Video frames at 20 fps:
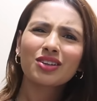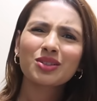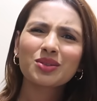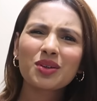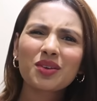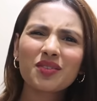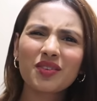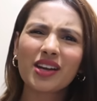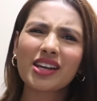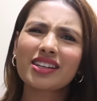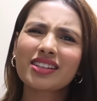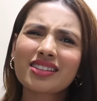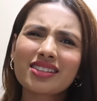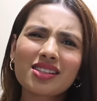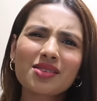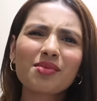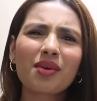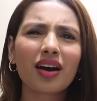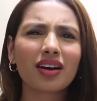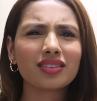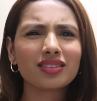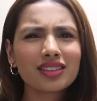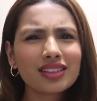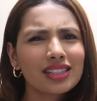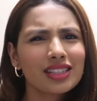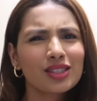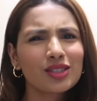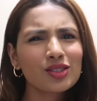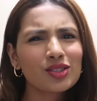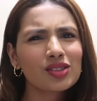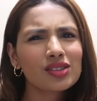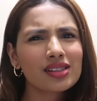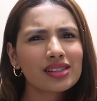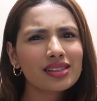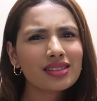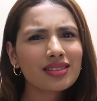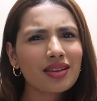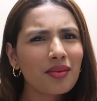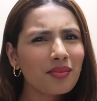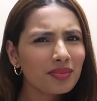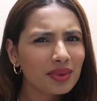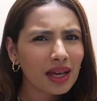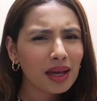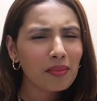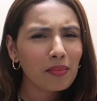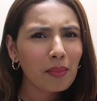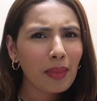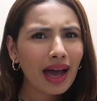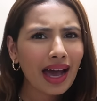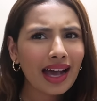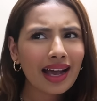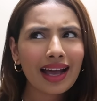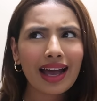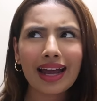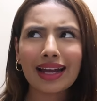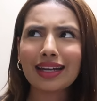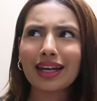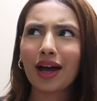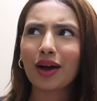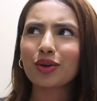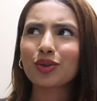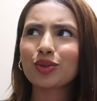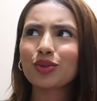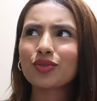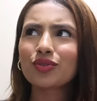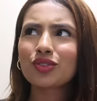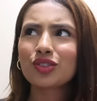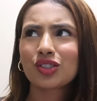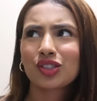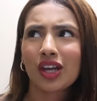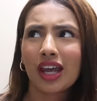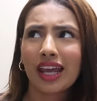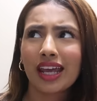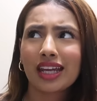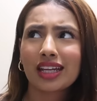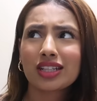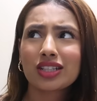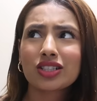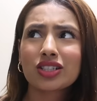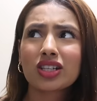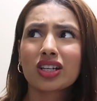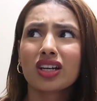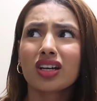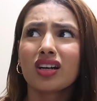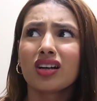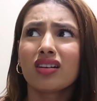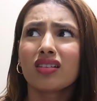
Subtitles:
you were wearing some other t-shirt some time back and now you've changed.